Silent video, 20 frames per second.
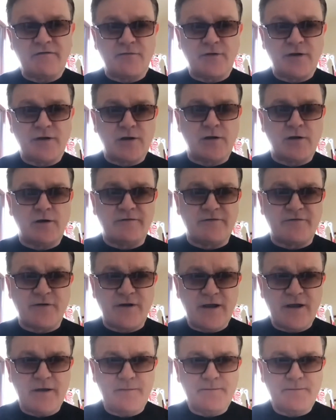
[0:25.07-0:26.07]

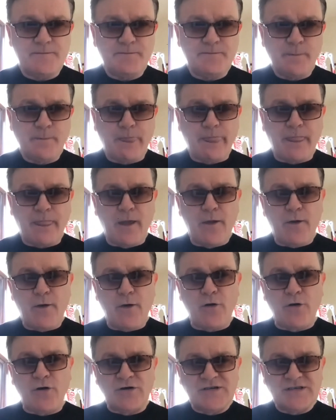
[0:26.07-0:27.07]
recovery
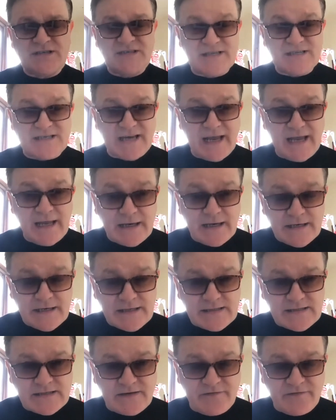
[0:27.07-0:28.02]
or staleness.